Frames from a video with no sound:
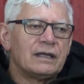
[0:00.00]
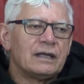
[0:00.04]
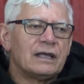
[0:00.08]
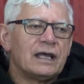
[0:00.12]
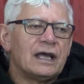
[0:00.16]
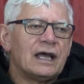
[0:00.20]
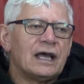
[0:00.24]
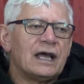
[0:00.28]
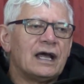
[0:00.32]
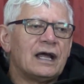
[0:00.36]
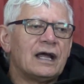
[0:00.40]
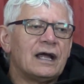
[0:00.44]

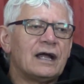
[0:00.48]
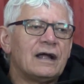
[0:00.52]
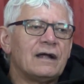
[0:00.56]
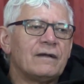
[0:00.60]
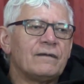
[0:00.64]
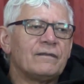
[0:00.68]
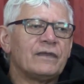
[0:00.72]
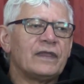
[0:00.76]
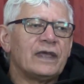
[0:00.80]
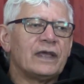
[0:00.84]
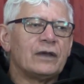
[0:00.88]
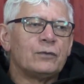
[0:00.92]

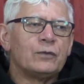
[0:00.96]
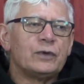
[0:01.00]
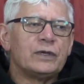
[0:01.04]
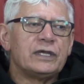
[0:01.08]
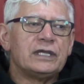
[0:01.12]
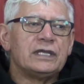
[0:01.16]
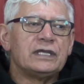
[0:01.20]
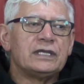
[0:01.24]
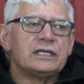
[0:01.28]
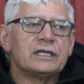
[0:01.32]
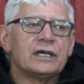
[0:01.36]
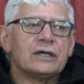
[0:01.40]
that
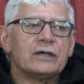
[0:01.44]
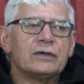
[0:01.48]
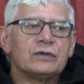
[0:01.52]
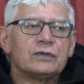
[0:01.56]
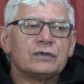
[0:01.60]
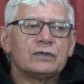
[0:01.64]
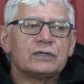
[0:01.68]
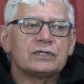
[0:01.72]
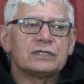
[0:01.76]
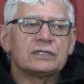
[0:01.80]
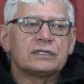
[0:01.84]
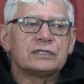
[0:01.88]
we
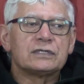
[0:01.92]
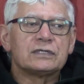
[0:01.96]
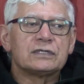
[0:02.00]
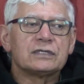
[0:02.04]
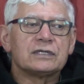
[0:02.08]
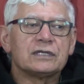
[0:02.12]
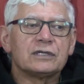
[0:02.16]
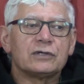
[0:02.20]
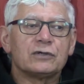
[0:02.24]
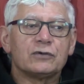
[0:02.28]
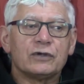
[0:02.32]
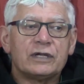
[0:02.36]
don't
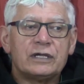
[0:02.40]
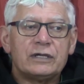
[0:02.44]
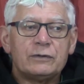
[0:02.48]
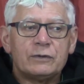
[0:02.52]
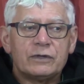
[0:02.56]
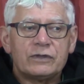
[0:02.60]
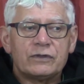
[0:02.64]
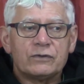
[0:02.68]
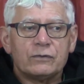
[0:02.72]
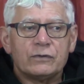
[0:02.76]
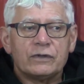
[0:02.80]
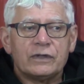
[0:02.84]
agree
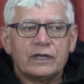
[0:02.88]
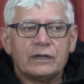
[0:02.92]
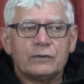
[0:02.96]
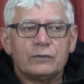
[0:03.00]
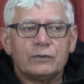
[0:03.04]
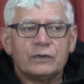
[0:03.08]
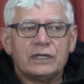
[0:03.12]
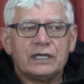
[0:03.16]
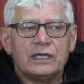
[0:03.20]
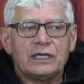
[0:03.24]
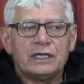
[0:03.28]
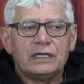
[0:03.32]
with, or
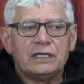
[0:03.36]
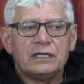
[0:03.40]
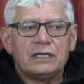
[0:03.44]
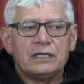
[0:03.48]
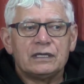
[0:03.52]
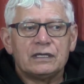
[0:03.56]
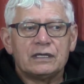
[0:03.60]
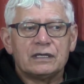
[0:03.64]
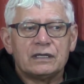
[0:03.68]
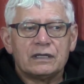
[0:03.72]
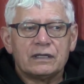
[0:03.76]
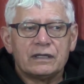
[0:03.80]

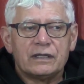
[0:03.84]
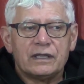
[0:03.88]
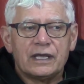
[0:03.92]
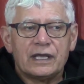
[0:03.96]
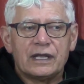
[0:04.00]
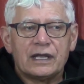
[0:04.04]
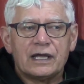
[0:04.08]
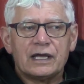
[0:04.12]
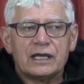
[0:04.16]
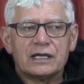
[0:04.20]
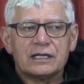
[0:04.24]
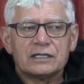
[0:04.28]

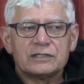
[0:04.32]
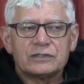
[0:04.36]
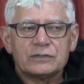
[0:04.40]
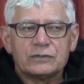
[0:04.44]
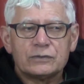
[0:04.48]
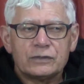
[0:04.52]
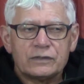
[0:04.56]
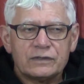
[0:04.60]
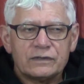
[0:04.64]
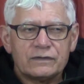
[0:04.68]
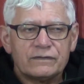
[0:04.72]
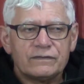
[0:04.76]
that are
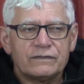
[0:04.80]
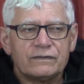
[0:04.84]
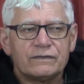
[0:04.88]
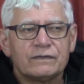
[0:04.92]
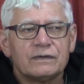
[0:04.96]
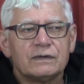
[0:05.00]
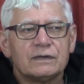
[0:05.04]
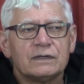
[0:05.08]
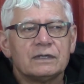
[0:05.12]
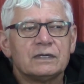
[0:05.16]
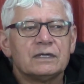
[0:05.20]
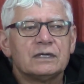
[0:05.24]
sort
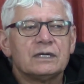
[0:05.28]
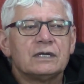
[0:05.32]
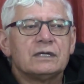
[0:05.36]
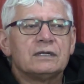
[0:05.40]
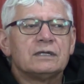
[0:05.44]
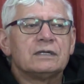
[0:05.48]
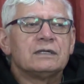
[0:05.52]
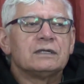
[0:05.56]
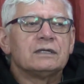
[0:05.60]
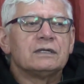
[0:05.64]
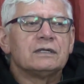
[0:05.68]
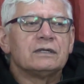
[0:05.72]
of
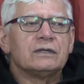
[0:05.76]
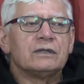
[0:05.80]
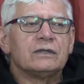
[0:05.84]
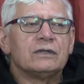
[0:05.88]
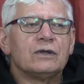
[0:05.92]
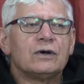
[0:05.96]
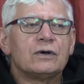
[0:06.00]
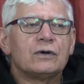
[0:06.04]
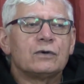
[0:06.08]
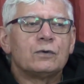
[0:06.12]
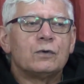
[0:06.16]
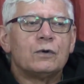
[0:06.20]

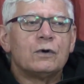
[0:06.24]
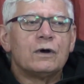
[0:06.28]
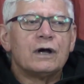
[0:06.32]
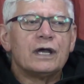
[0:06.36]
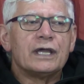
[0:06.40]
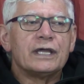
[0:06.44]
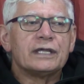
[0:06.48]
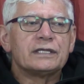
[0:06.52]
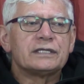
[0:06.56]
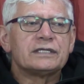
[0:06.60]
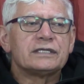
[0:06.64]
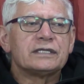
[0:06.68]
not
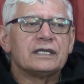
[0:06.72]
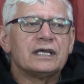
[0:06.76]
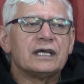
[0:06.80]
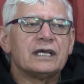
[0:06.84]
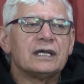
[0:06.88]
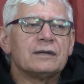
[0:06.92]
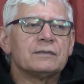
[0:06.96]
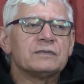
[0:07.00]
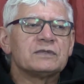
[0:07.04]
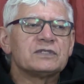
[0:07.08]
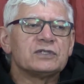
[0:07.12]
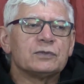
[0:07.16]
quite
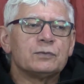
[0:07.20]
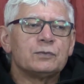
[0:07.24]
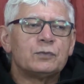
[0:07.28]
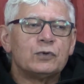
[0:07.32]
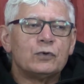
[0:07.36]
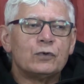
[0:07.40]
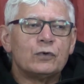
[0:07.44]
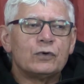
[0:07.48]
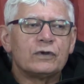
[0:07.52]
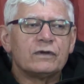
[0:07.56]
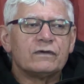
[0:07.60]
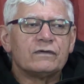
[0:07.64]

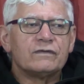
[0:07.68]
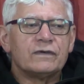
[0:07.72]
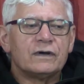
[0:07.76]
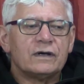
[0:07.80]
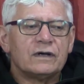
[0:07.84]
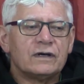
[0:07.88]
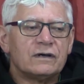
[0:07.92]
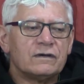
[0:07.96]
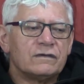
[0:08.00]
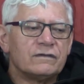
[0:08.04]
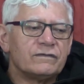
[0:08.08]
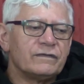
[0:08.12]
supportive
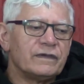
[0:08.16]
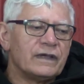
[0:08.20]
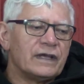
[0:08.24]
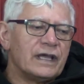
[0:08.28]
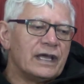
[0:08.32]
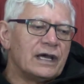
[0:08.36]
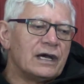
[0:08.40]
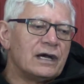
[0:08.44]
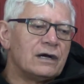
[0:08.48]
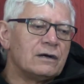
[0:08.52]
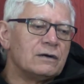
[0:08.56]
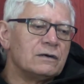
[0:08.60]
of
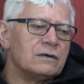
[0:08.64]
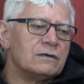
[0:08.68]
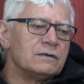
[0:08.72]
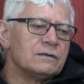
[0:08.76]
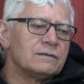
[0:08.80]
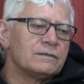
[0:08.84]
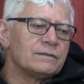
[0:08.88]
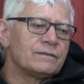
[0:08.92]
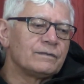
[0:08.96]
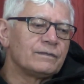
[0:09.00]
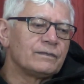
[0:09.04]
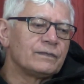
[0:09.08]
our
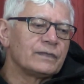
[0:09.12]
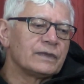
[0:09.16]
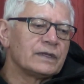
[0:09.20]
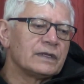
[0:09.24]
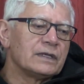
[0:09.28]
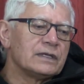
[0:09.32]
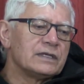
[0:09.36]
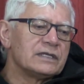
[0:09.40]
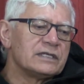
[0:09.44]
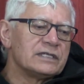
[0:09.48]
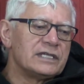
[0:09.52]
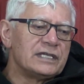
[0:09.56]

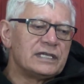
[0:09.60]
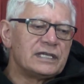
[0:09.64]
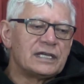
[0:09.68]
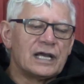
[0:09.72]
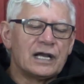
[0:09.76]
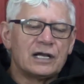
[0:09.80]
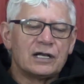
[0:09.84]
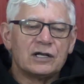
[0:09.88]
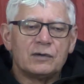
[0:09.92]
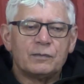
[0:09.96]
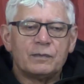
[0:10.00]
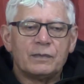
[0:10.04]

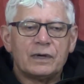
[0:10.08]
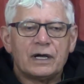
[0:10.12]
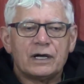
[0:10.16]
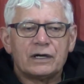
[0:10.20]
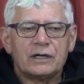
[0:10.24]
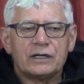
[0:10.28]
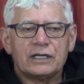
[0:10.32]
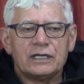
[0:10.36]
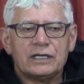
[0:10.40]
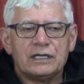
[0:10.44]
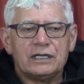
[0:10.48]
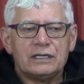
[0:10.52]
tikanga
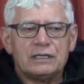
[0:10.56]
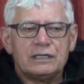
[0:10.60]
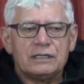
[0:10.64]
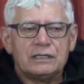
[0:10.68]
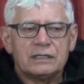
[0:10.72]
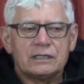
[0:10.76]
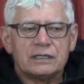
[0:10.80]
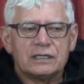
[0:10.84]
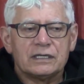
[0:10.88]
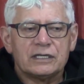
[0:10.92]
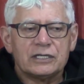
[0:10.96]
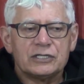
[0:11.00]
Māori
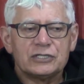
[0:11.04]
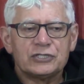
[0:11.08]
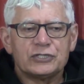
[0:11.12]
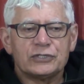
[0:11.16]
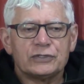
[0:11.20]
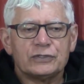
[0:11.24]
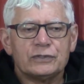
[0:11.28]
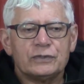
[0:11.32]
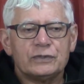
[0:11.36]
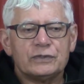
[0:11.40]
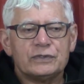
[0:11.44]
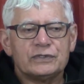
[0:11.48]

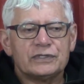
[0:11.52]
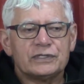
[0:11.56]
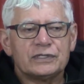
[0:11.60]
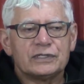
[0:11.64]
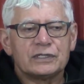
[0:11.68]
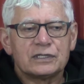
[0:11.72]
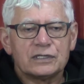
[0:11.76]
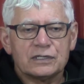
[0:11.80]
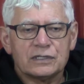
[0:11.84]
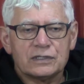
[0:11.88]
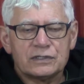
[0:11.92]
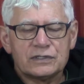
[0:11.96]
issues
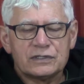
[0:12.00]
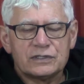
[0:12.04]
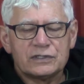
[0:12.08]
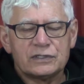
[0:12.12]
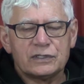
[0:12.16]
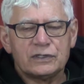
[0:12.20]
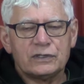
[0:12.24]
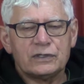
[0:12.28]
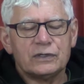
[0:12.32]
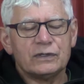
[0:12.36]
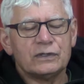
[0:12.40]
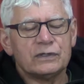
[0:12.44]
and
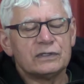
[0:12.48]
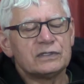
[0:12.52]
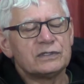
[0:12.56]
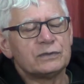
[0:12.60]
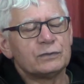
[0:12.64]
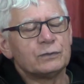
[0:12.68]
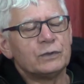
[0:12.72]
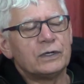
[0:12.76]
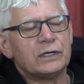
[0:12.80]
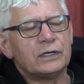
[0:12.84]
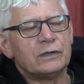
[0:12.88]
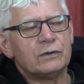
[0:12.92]

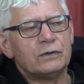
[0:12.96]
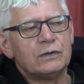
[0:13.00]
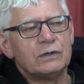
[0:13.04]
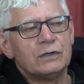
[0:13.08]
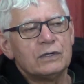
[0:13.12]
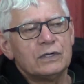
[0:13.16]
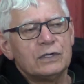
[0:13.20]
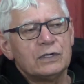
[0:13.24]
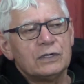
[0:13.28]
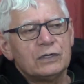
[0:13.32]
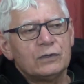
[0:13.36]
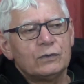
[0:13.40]
concerns, well
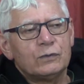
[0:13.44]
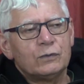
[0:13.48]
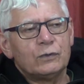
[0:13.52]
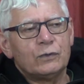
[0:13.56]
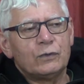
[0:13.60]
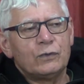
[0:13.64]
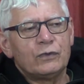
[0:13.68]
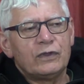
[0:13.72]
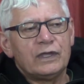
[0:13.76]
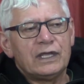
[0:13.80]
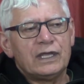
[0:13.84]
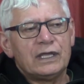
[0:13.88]

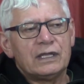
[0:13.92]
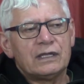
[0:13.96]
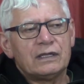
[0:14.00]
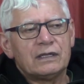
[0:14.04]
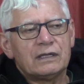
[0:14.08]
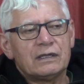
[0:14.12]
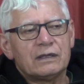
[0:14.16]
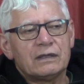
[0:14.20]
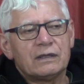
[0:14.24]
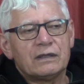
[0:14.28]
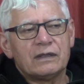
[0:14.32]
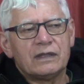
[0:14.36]

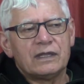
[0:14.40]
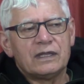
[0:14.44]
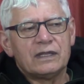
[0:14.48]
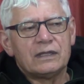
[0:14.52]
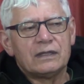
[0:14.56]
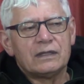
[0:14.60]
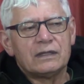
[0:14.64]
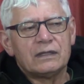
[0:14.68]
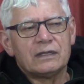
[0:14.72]
then